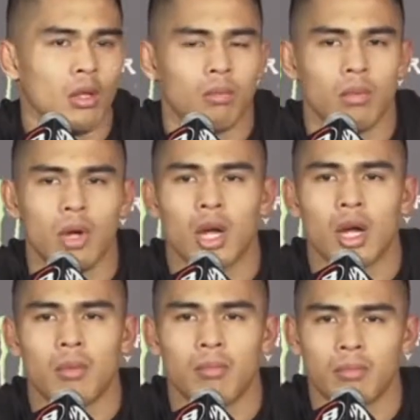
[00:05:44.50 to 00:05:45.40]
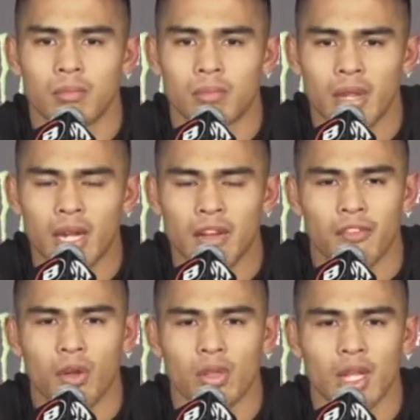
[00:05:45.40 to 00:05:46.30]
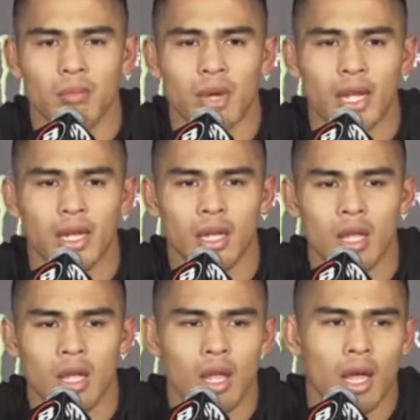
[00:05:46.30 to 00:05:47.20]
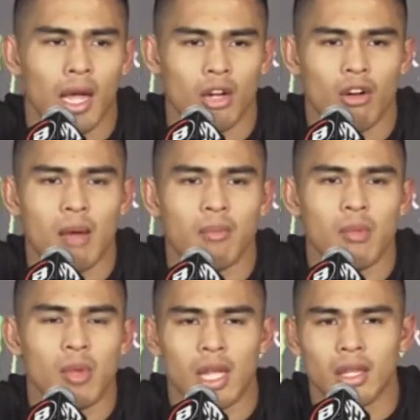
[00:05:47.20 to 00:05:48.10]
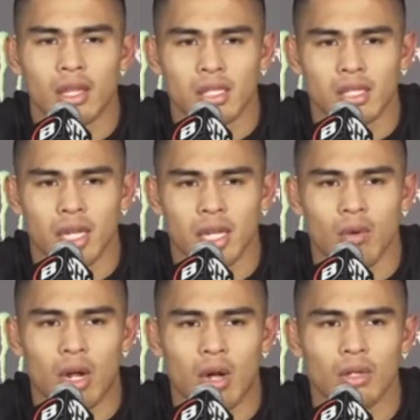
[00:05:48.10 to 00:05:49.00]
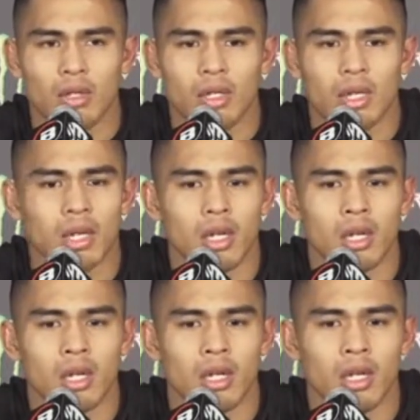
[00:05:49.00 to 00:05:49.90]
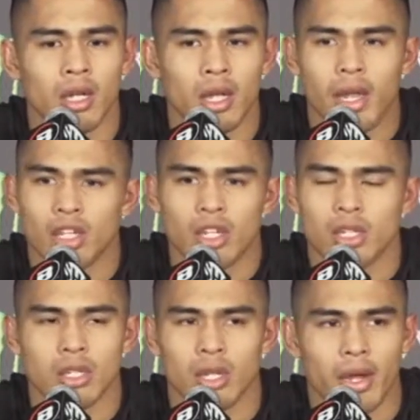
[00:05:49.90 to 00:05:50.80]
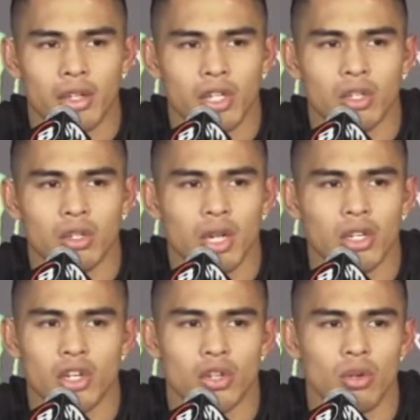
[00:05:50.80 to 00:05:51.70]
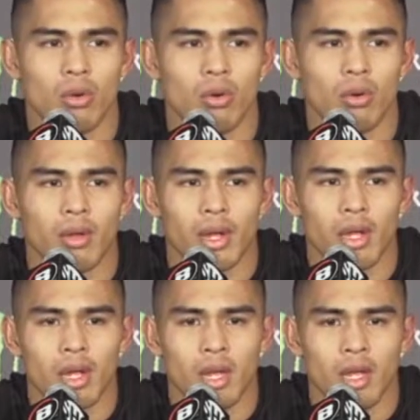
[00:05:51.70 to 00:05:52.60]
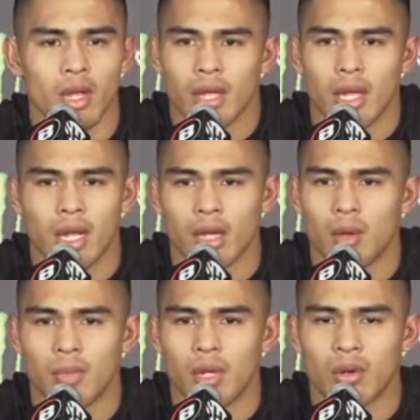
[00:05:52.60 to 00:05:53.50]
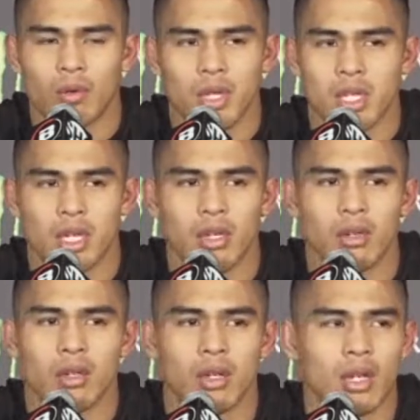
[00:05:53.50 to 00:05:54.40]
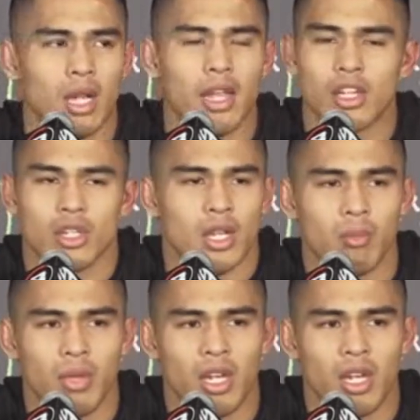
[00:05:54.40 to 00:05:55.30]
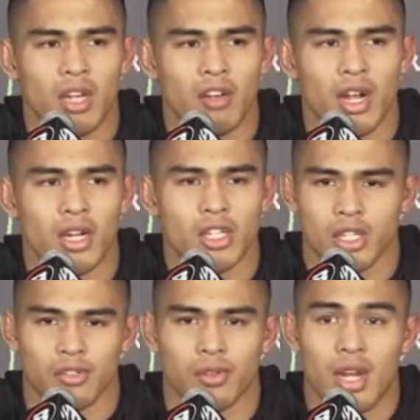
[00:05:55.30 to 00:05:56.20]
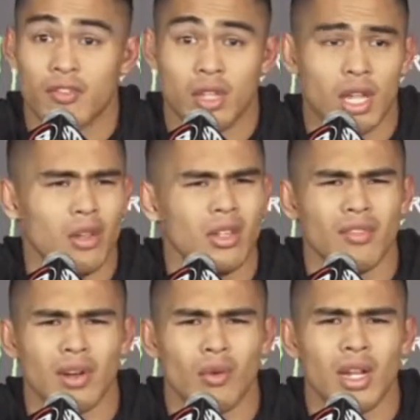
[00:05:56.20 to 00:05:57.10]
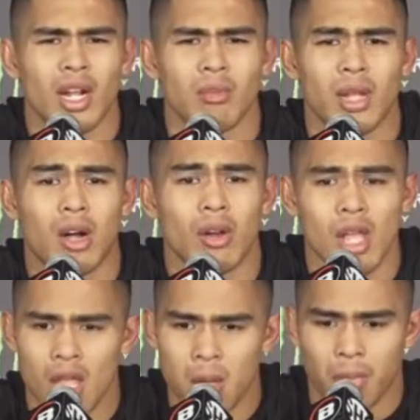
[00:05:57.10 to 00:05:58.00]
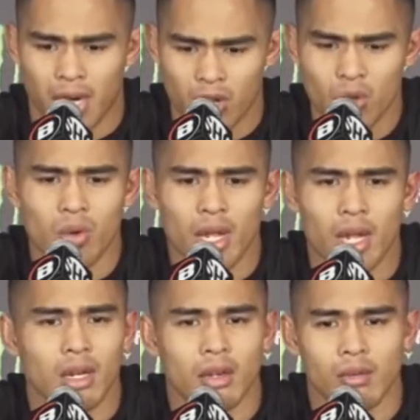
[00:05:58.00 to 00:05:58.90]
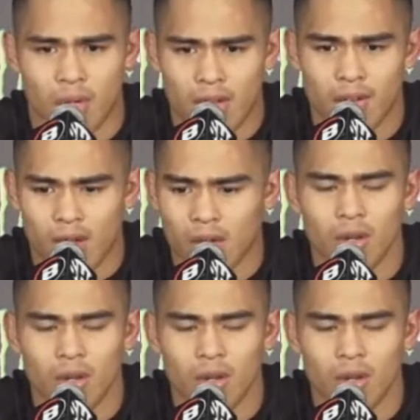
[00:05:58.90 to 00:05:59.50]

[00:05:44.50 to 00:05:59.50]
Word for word: Um, I think I felt him like I grabbed him at the end of the second round, and I just, I just, I just knew that I, I mean, the wrestling, I just had a big advantage. I just, I didn't, even, I don't know if I really got him down, but I knew that I, I could.